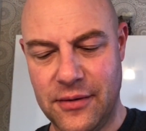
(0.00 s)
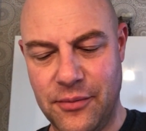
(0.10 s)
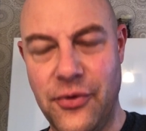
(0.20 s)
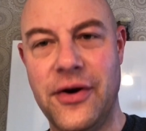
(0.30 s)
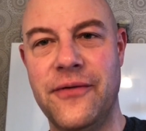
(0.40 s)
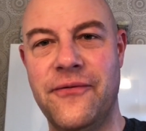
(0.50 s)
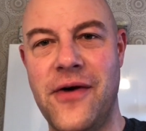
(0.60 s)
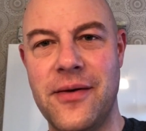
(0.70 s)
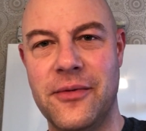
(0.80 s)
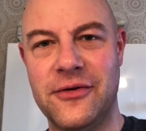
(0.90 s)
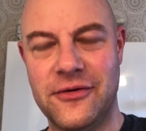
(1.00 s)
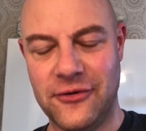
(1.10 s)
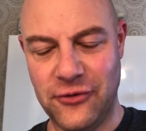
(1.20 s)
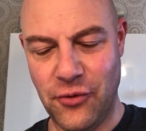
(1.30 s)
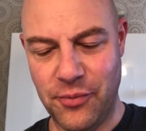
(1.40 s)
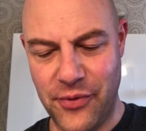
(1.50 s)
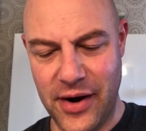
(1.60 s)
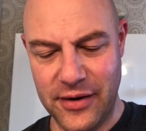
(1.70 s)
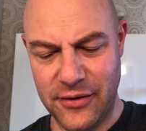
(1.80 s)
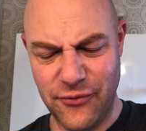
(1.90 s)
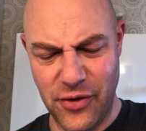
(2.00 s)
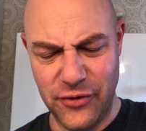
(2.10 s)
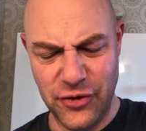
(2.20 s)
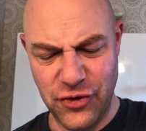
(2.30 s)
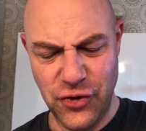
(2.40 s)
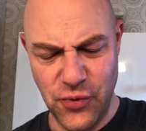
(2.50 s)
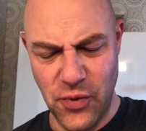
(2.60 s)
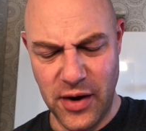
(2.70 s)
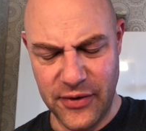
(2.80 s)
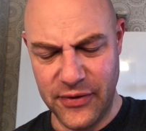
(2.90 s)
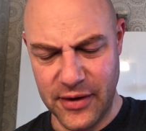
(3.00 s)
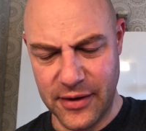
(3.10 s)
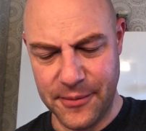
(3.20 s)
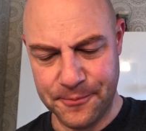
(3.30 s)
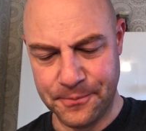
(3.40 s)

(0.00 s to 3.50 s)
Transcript: Pretty famous soap brand, rather new, I think.